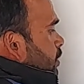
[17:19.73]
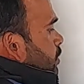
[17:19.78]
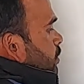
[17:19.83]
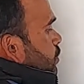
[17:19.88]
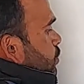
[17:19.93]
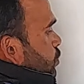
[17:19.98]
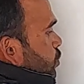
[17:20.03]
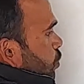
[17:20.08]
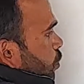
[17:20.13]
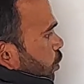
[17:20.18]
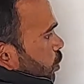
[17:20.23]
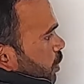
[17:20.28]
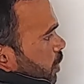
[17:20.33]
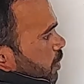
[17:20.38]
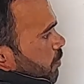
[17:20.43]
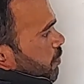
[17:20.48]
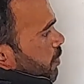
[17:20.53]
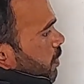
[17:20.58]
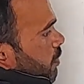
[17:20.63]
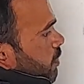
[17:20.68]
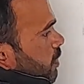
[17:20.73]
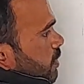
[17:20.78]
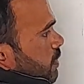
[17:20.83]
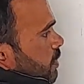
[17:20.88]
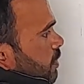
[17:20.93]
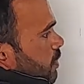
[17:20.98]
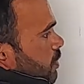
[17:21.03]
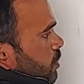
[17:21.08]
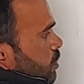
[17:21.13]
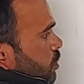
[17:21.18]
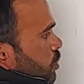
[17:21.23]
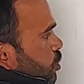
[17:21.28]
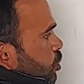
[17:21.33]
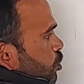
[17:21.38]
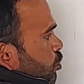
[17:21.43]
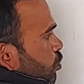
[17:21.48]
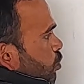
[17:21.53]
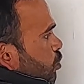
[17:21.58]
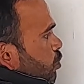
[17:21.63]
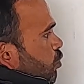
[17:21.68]
so already we have discussed
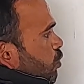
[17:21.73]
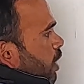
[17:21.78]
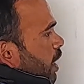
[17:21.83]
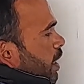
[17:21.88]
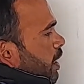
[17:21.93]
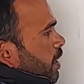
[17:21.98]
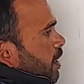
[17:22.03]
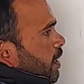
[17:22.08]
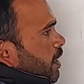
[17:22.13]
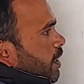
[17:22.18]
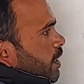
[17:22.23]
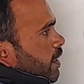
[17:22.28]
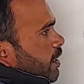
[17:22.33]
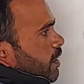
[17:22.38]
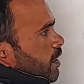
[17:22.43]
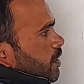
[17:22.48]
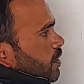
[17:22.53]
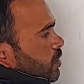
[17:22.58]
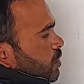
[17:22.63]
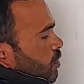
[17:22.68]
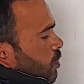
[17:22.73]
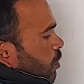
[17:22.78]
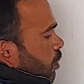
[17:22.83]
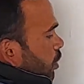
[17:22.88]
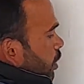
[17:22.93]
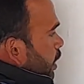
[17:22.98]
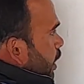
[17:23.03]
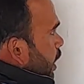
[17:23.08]
0 to 90 degree is called